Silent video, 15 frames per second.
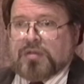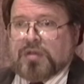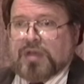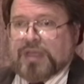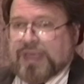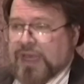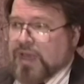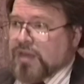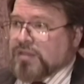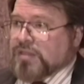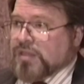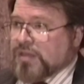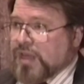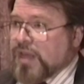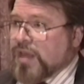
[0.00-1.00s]
Again,
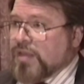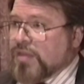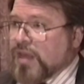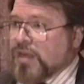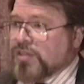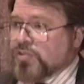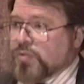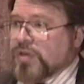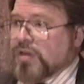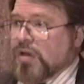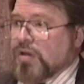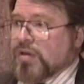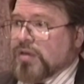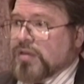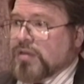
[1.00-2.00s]
today that is
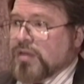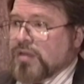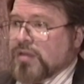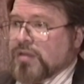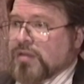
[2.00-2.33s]
regarded